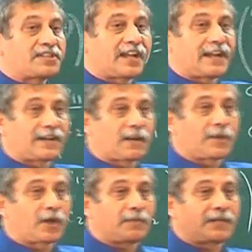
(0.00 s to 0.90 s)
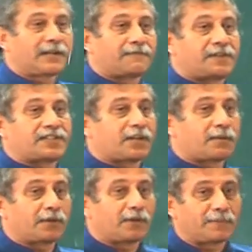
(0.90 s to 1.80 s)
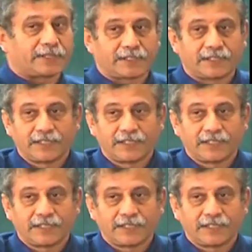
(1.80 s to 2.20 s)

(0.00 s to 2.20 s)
is second atomic orbital and first atomic orbital.